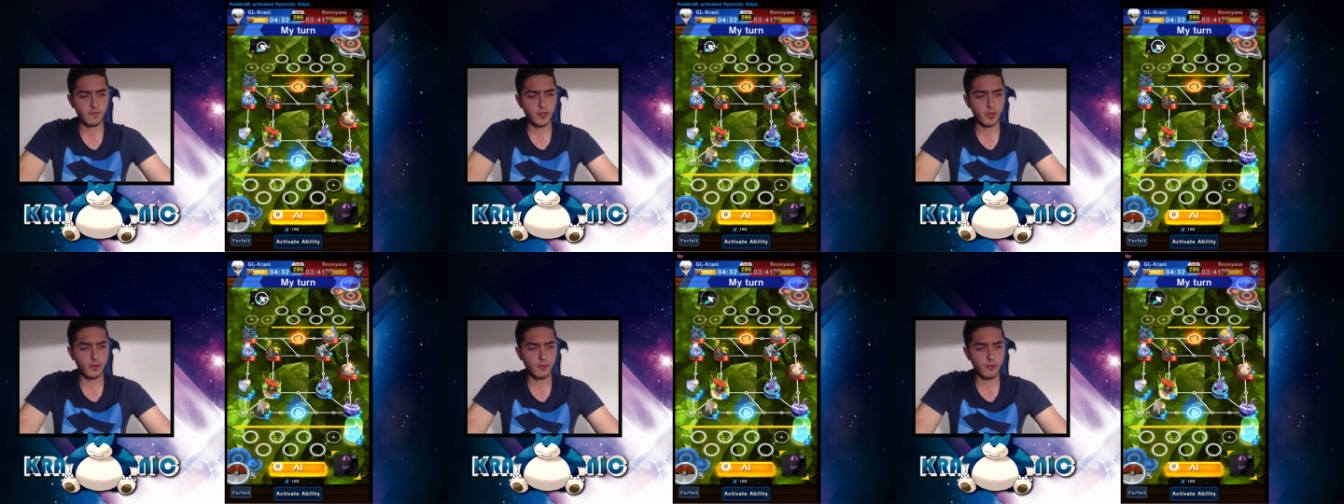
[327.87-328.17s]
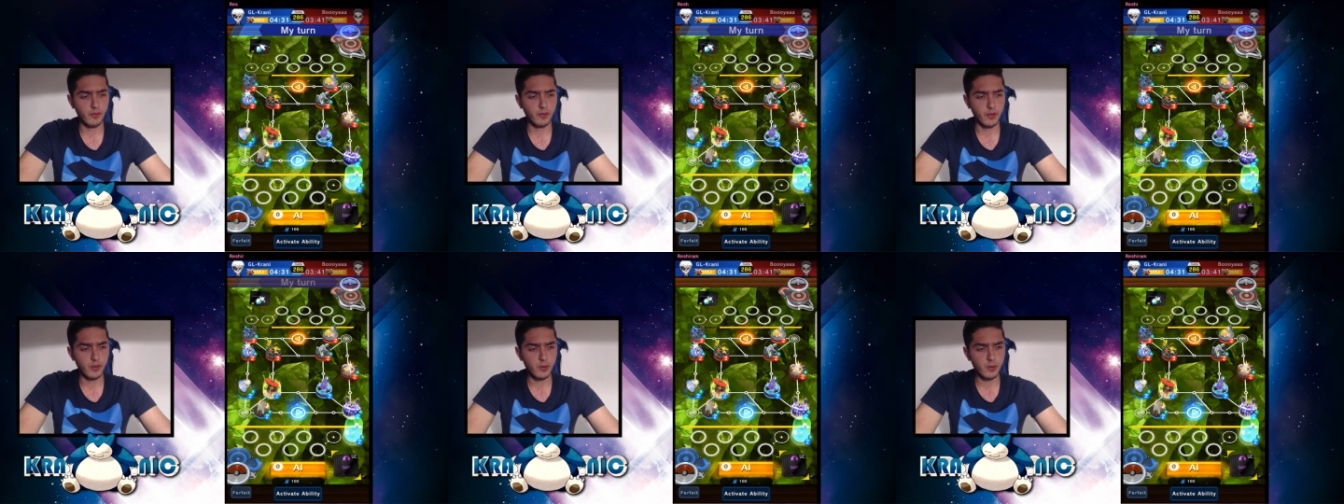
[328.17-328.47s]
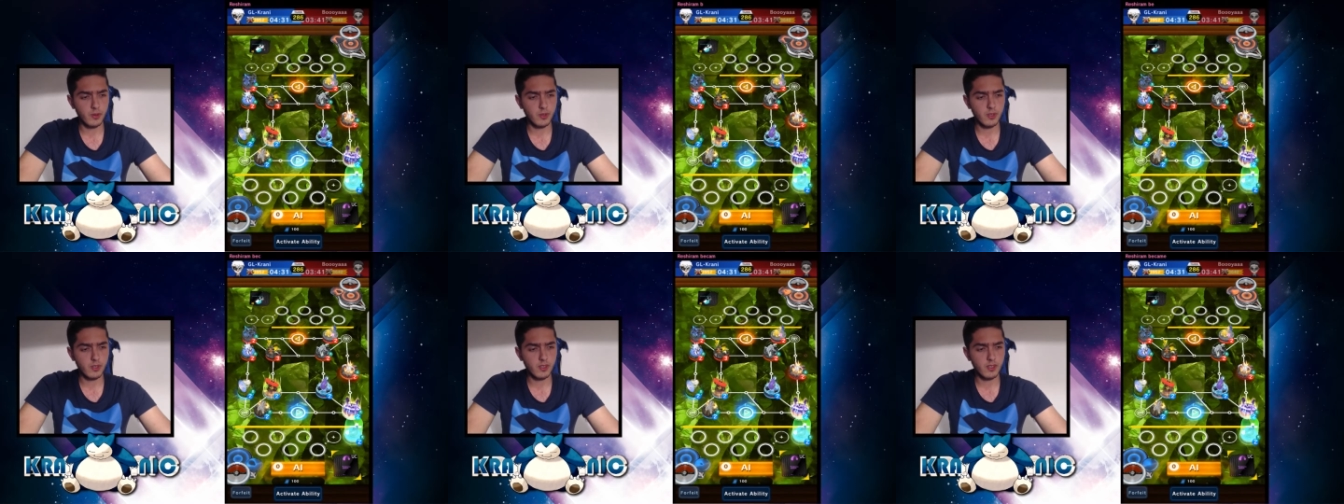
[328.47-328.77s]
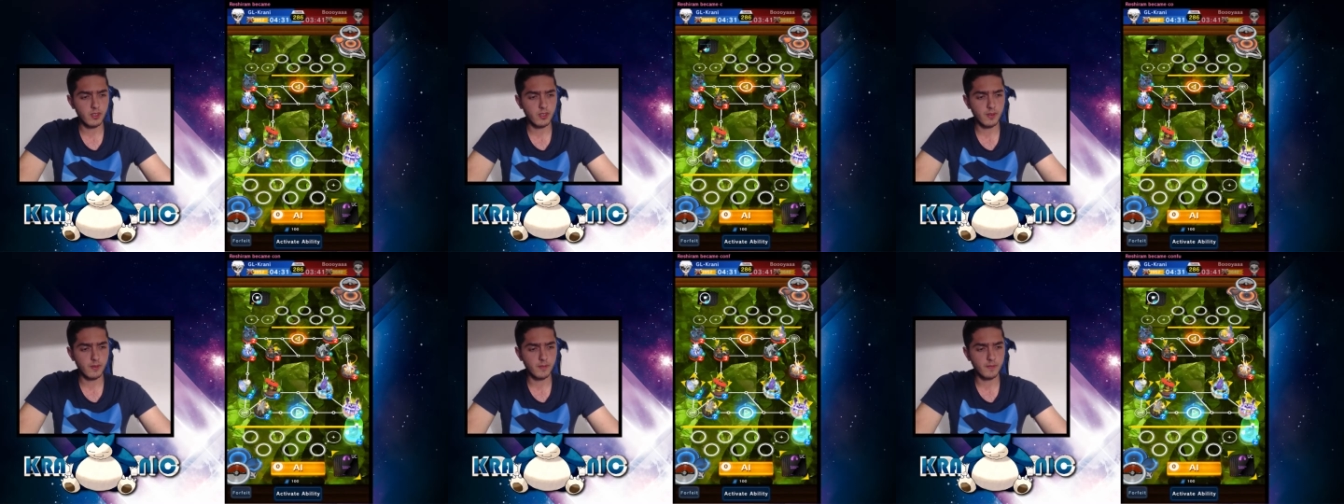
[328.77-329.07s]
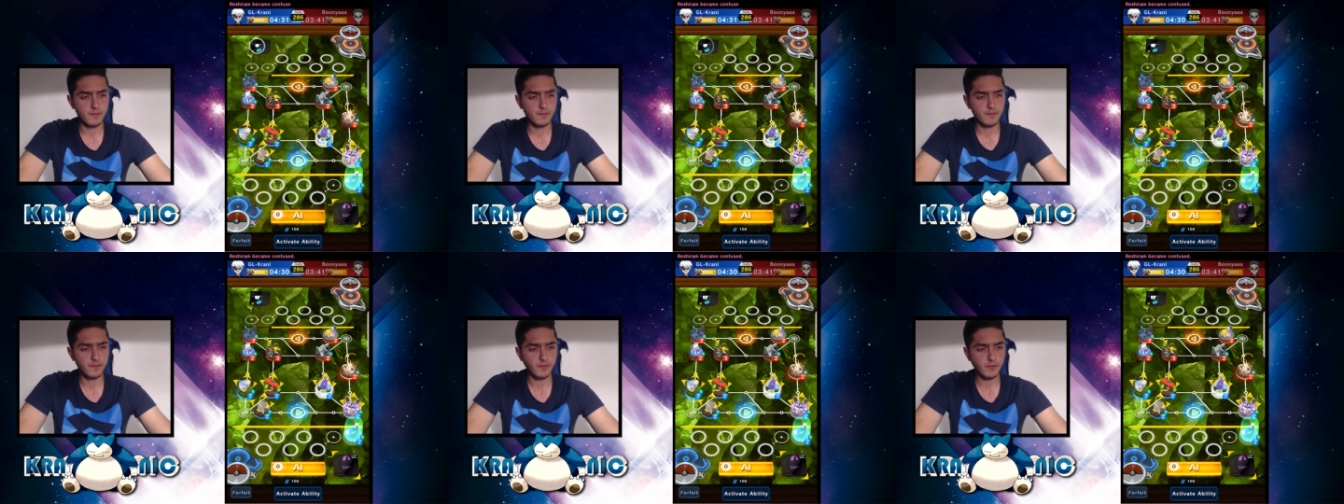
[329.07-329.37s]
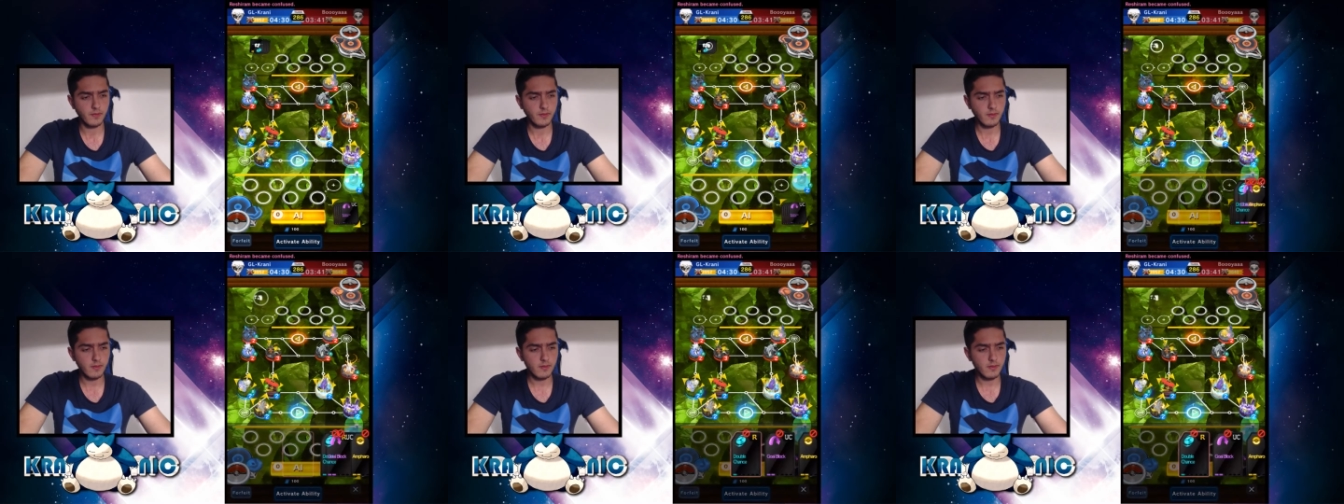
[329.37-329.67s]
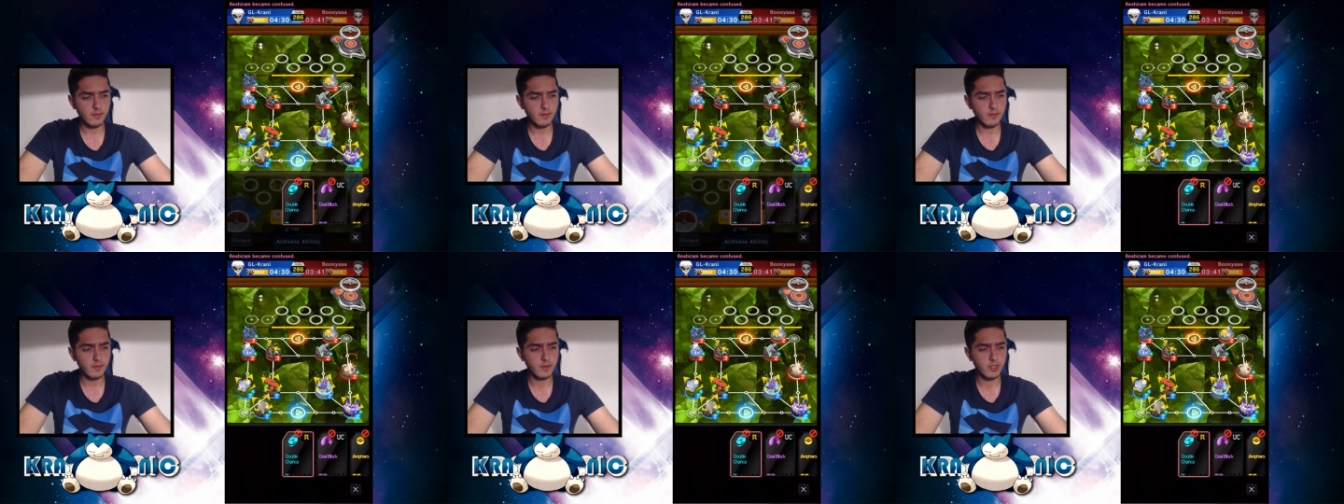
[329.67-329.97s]
confused,
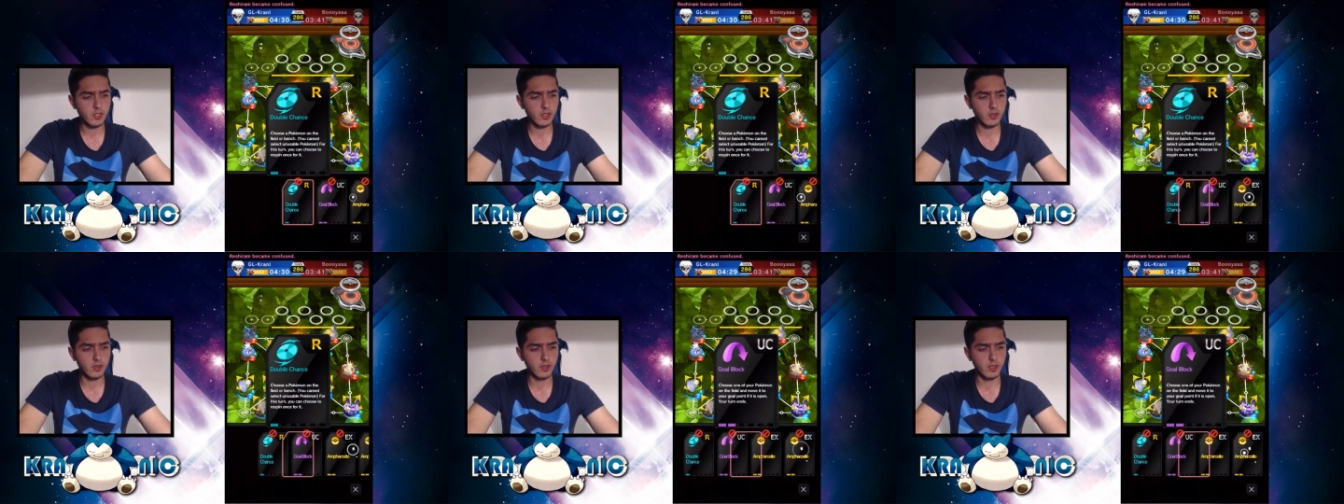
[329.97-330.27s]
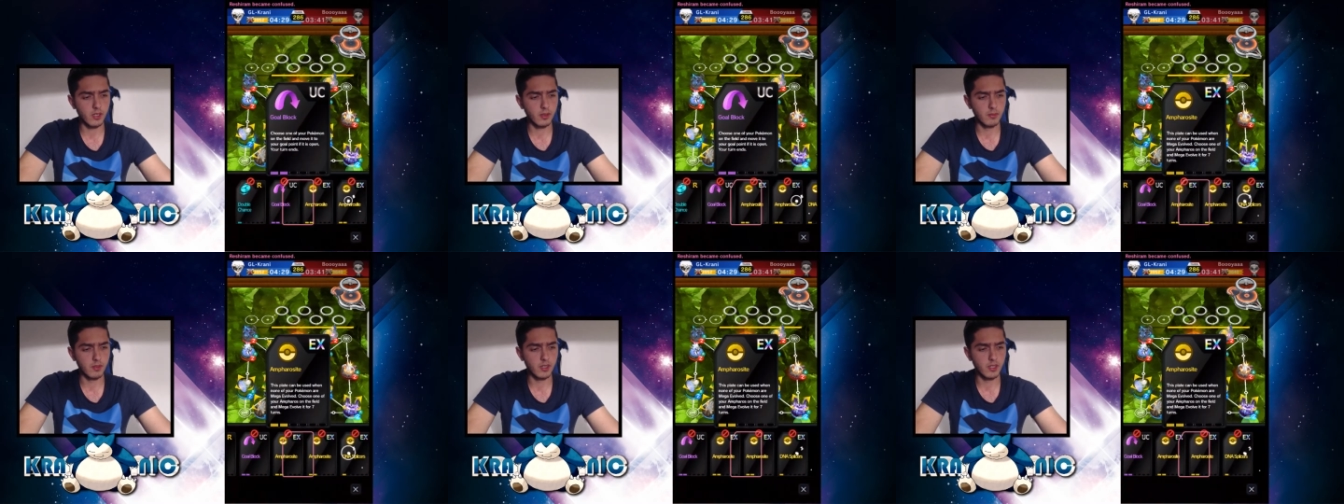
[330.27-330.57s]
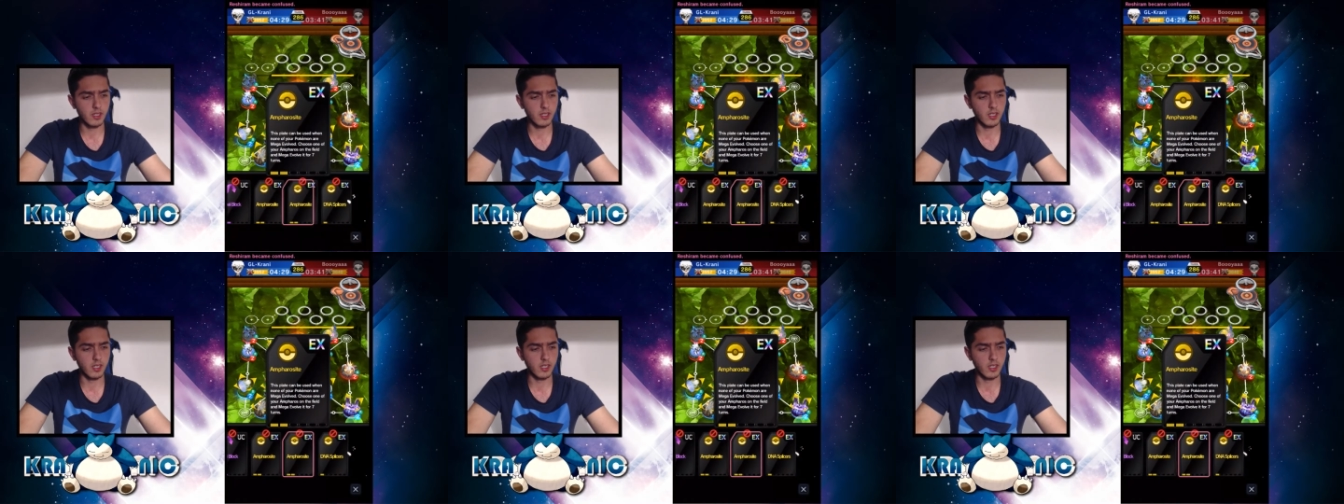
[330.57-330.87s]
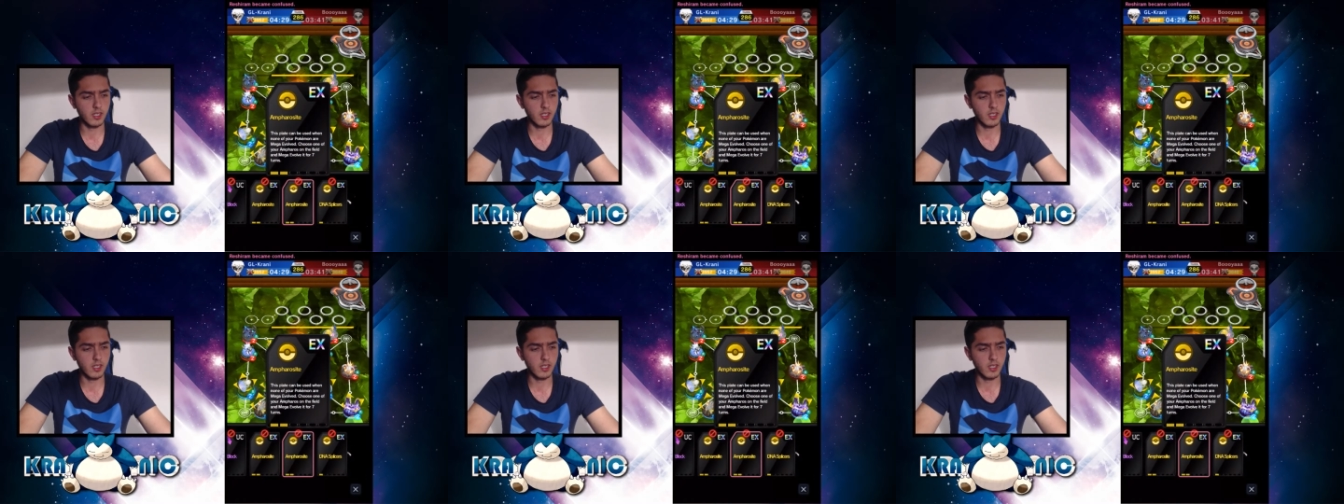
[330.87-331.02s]
so I'm gonna.